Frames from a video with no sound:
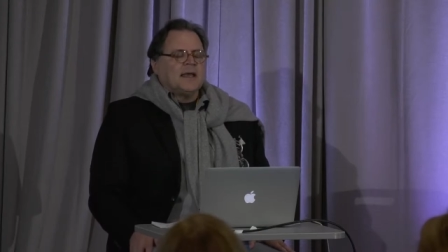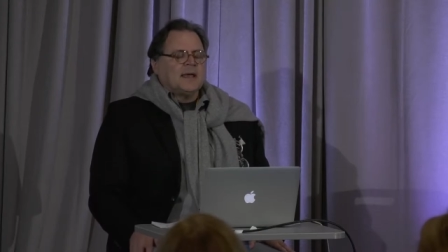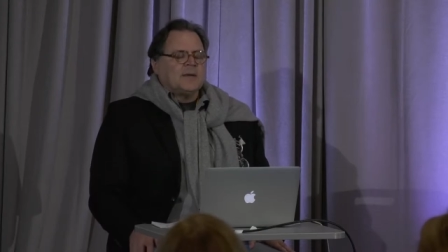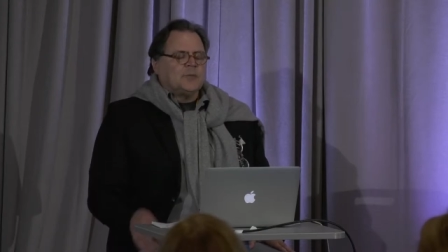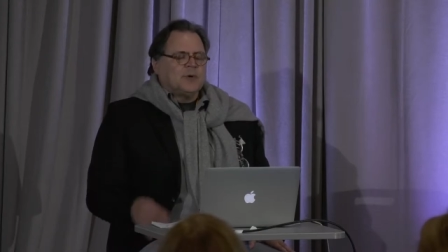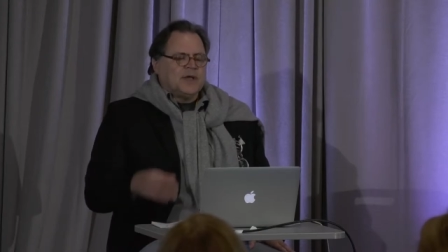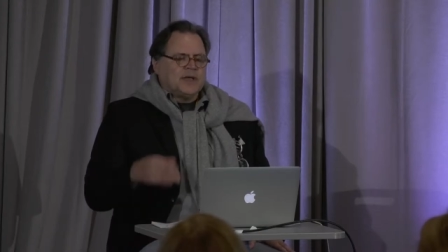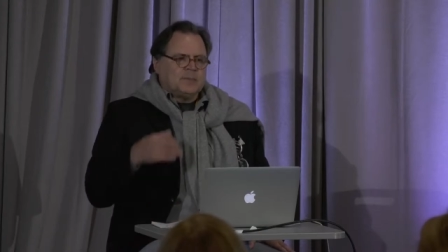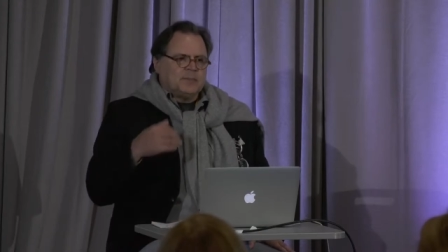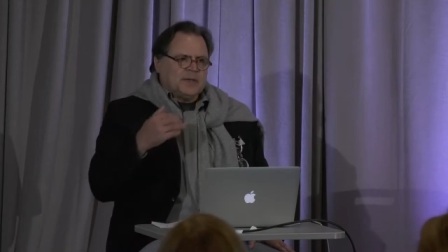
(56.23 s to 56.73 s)

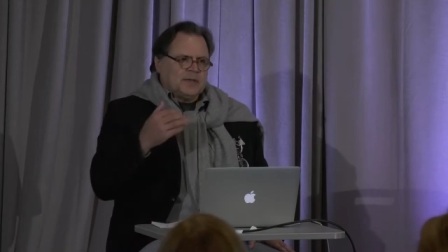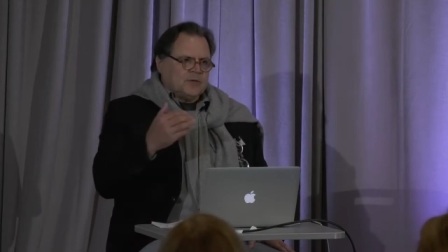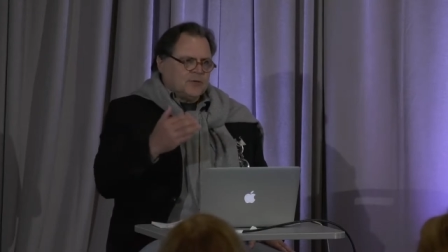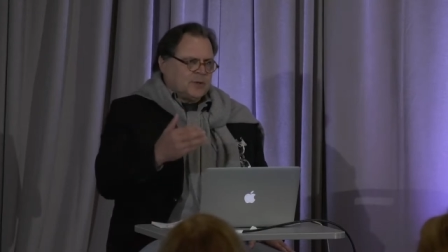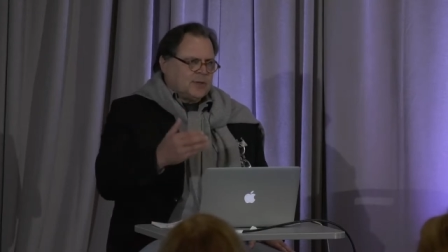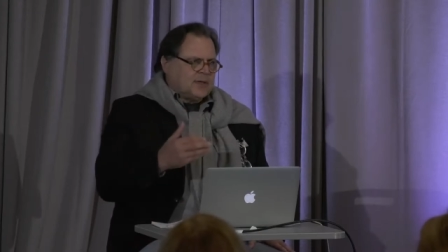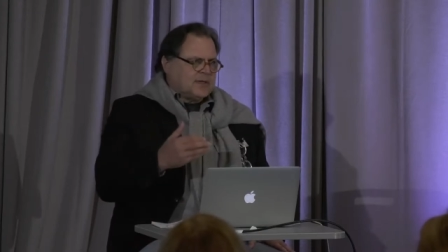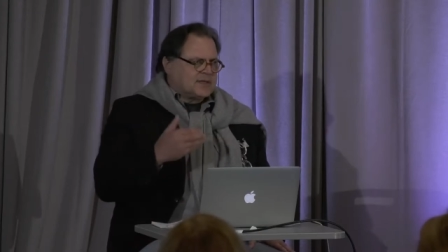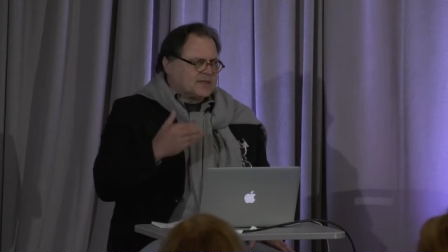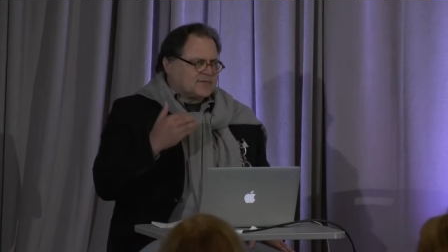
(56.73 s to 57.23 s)
we had been
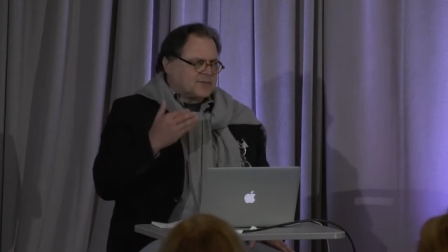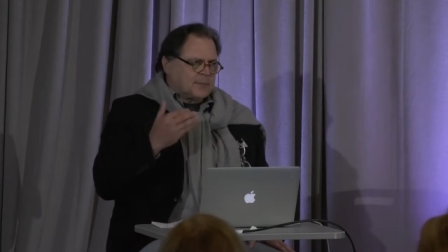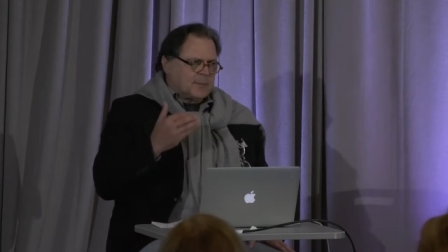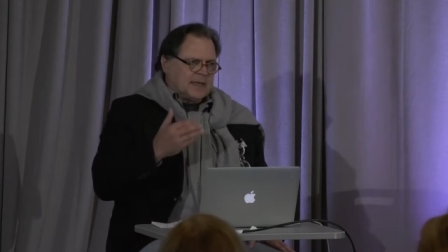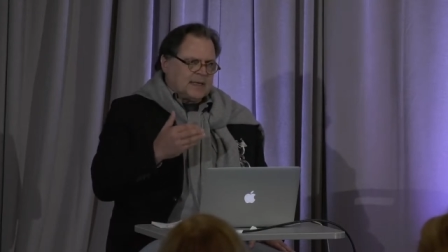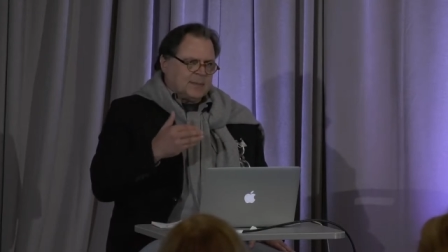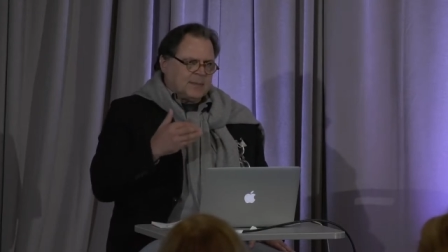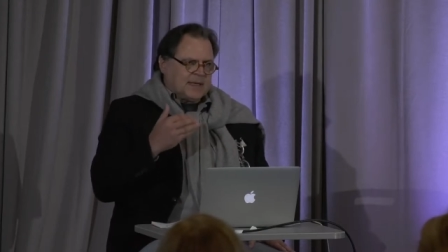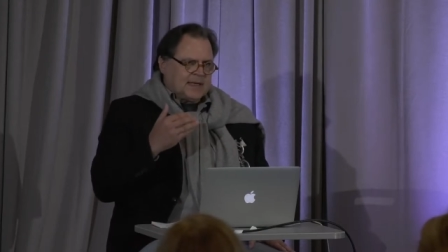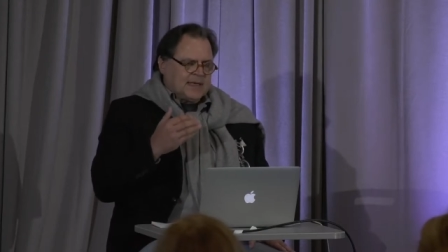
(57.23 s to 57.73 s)
doing this for
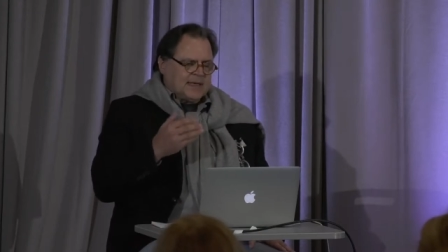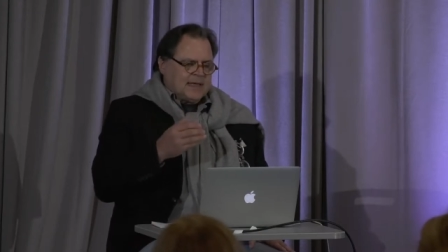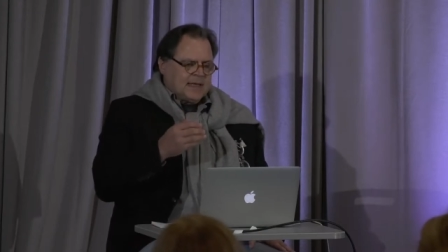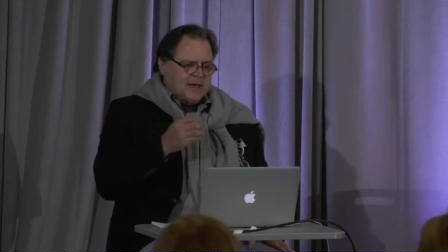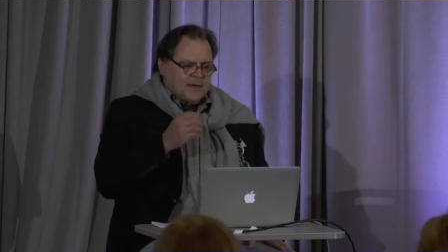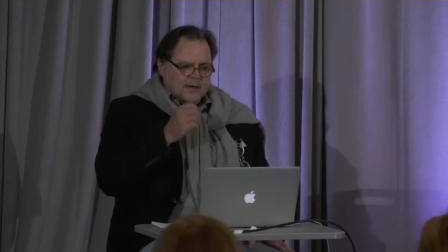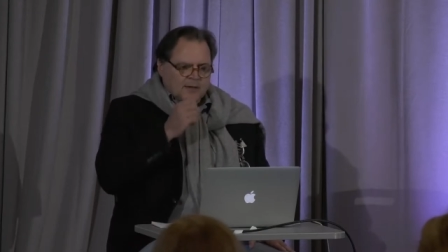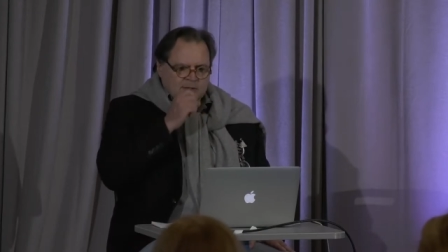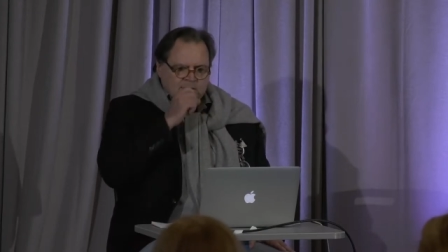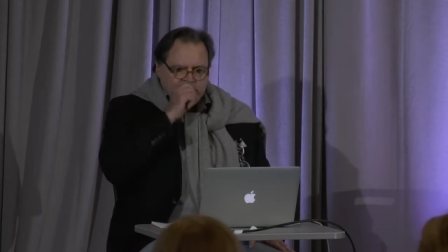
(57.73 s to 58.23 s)
many, many
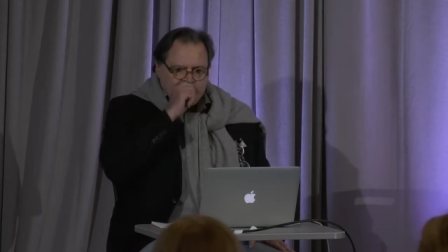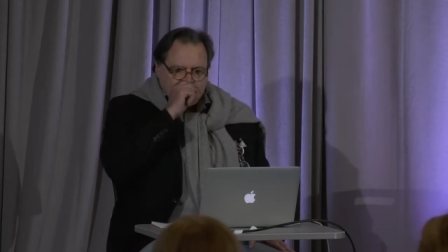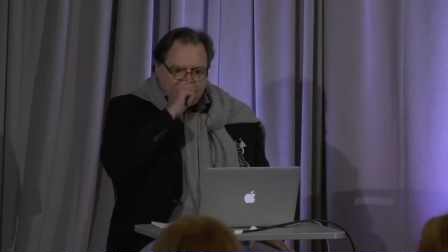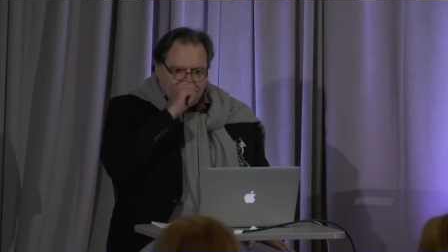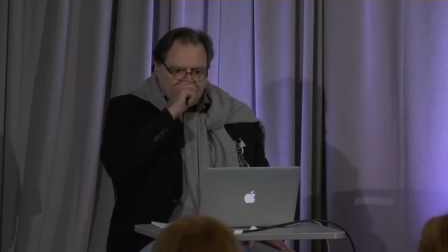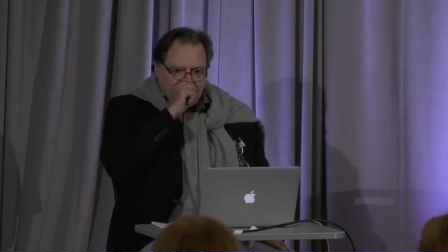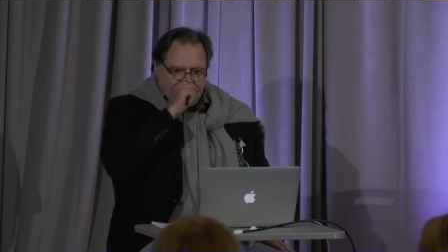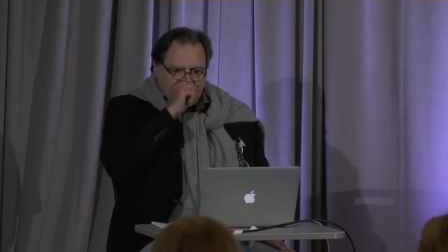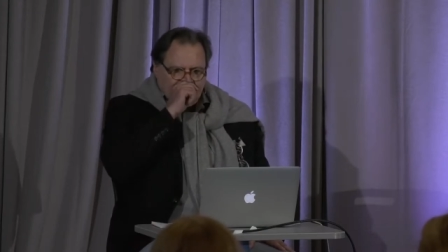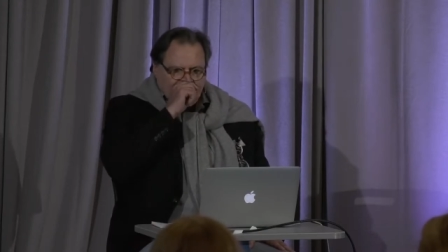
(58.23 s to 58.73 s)
years
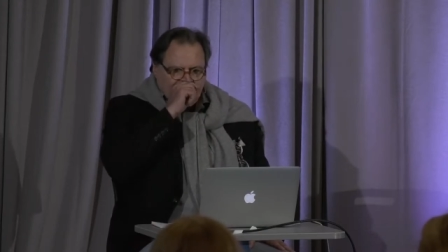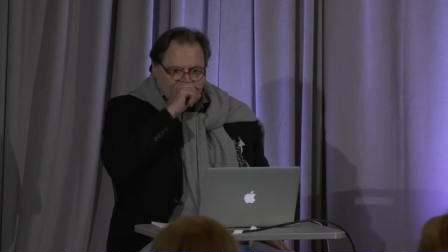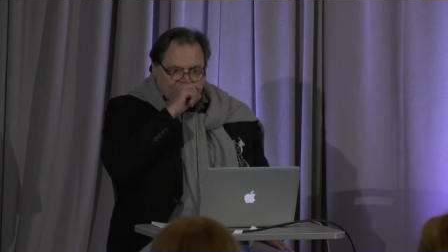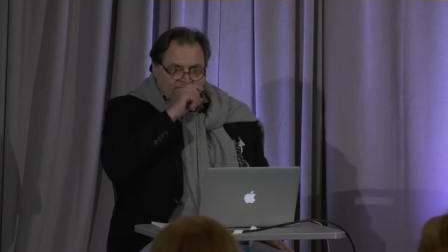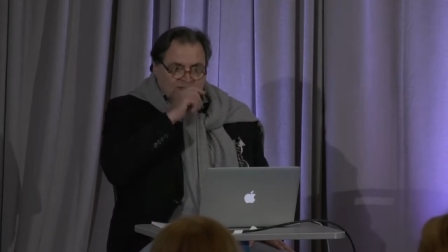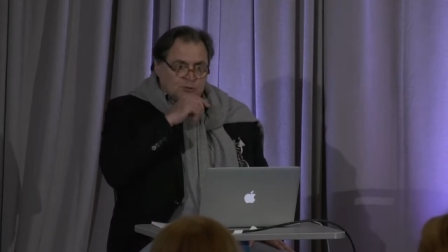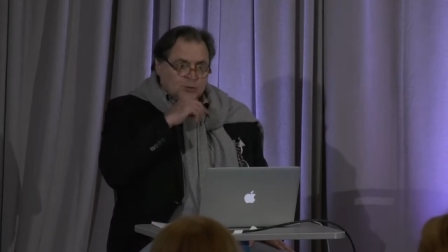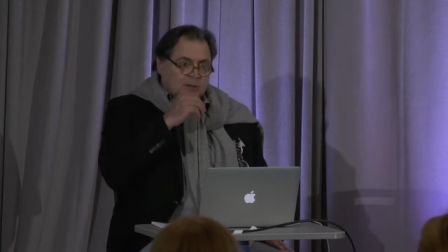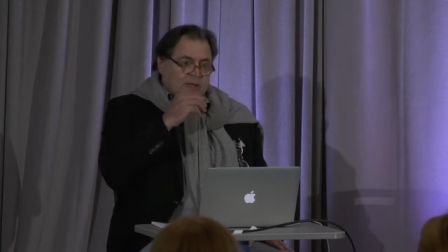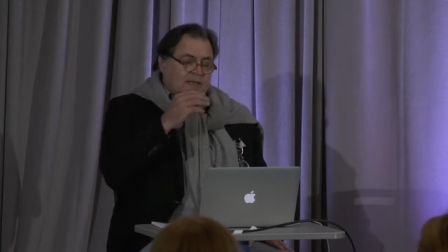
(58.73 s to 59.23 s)
uh, and
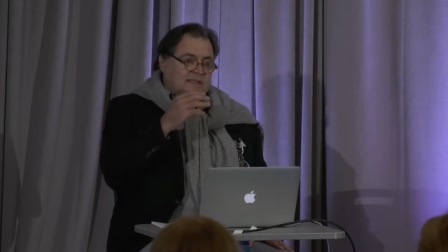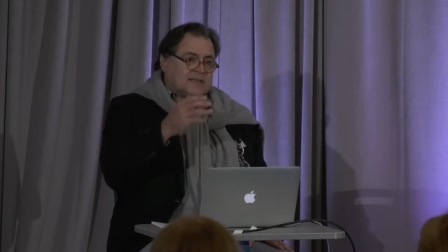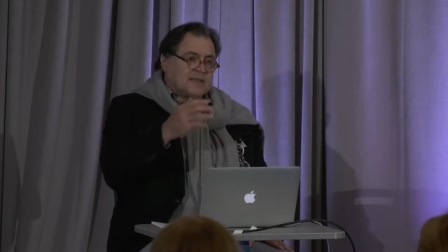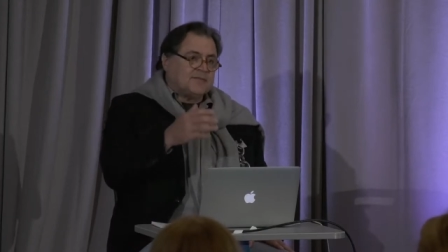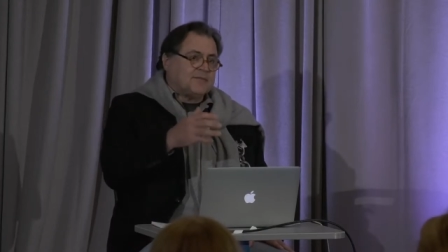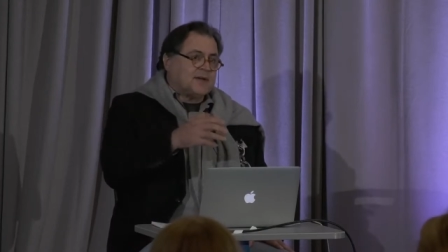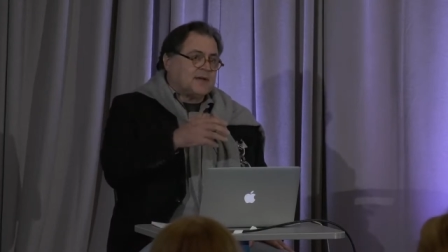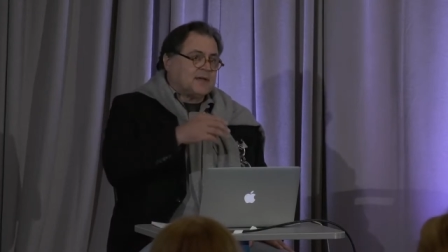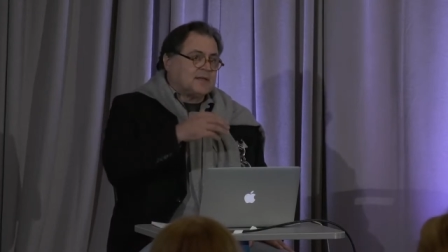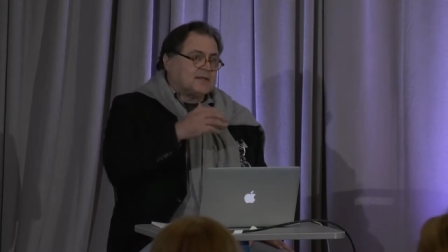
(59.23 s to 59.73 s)

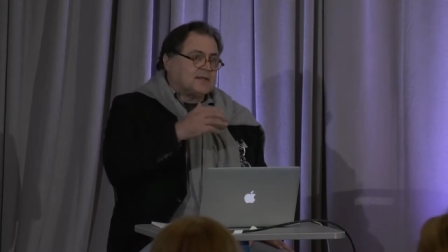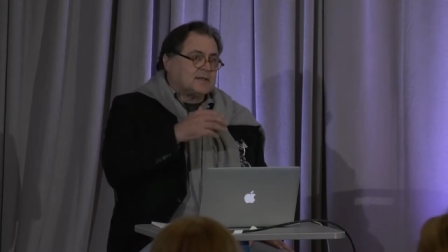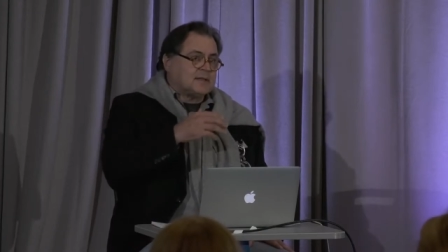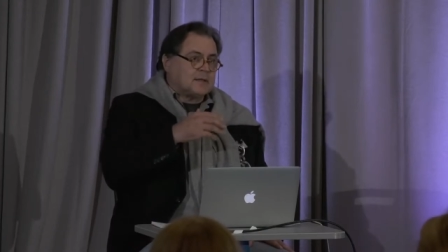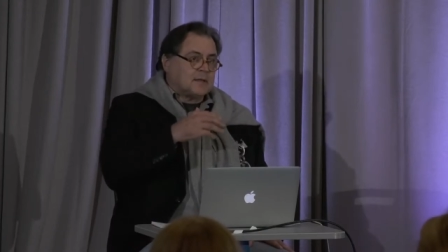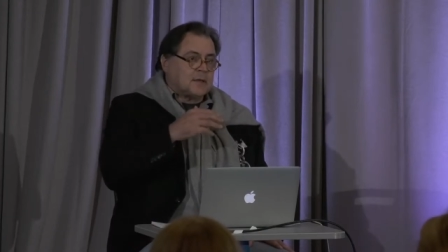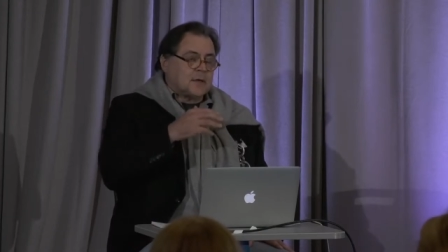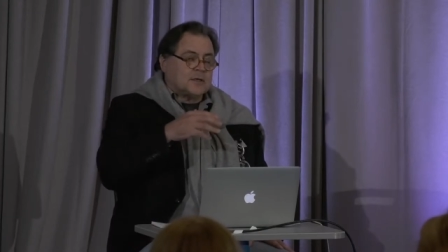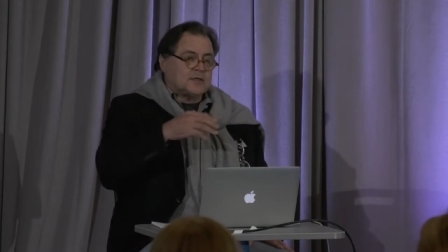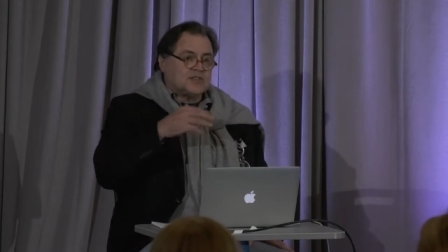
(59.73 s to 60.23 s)
visualizing very
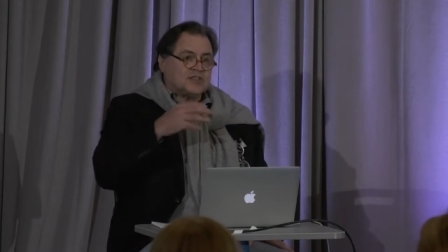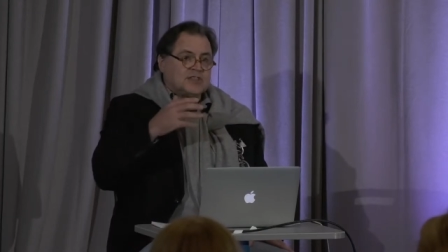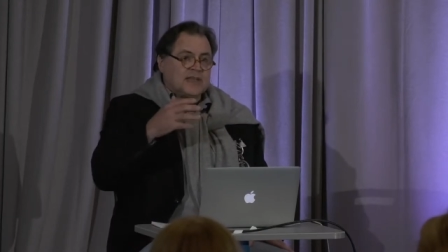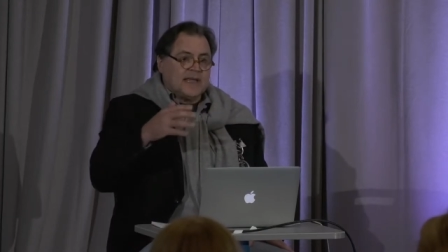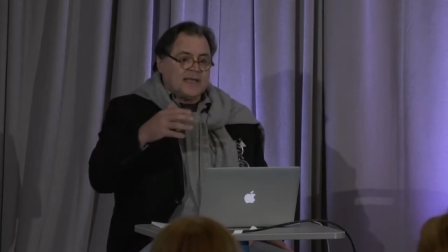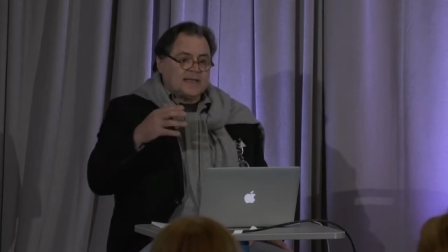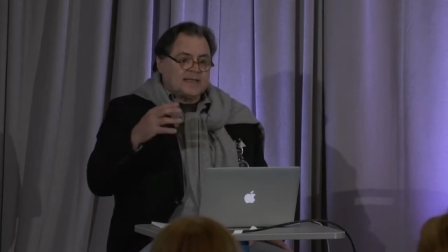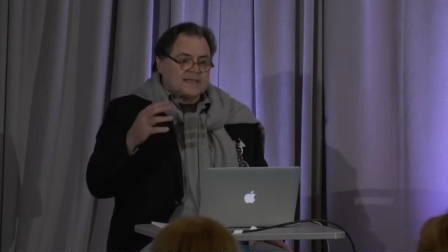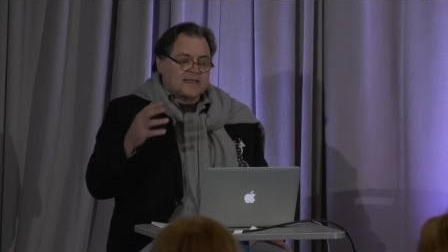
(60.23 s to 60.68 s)
large data